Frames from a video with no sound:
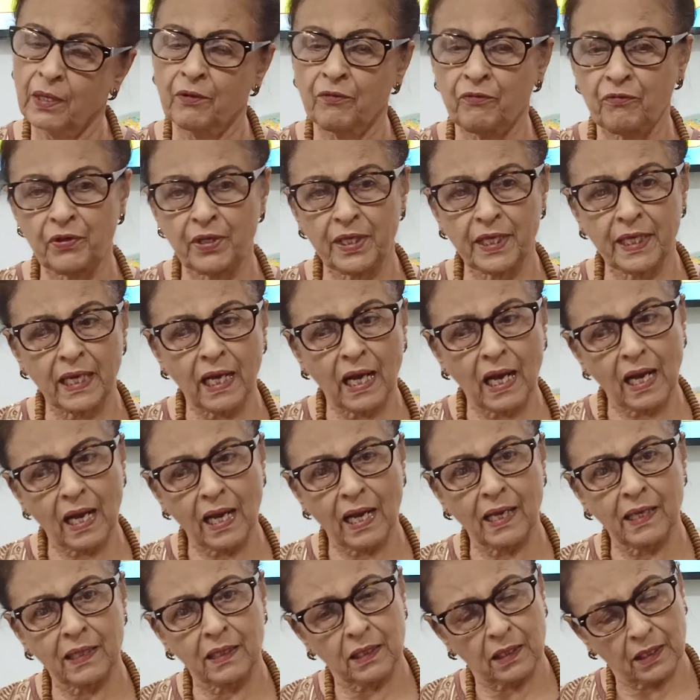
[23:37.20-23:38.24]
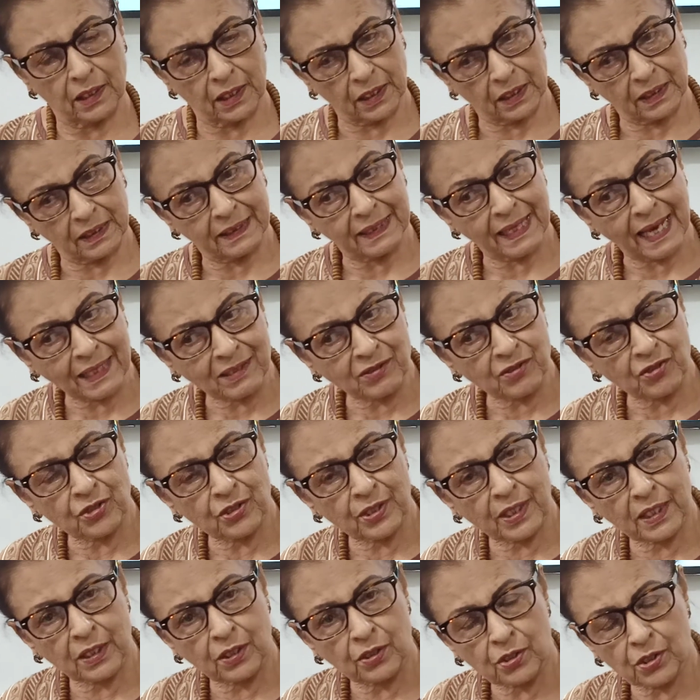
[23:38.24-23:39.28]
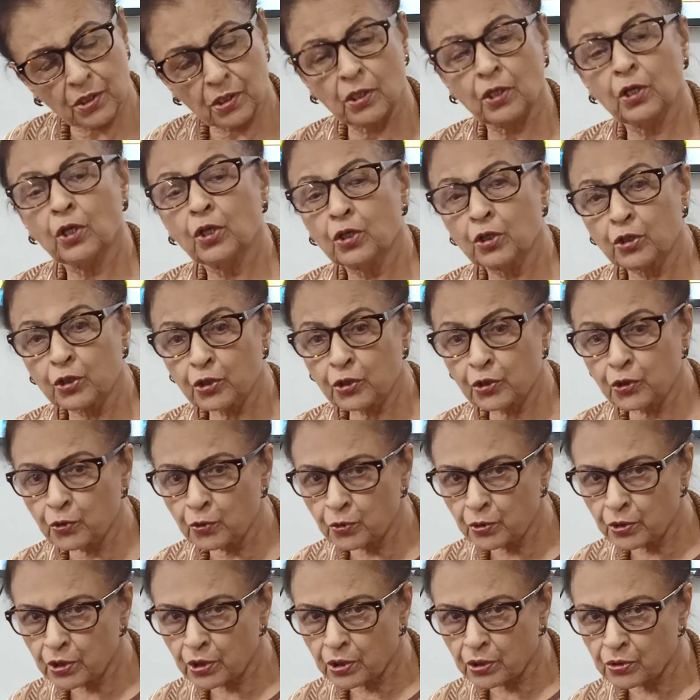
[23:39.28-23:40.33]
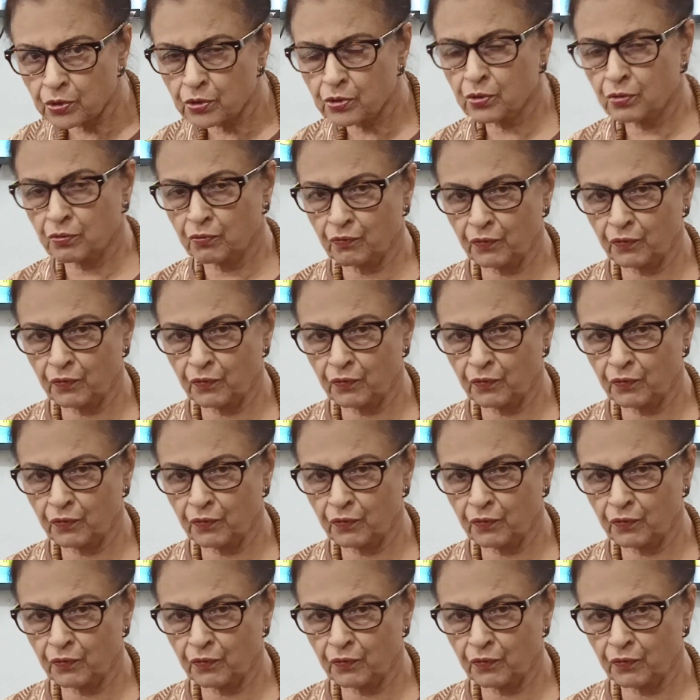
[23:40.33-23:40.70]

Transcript: We are in that sense tutors.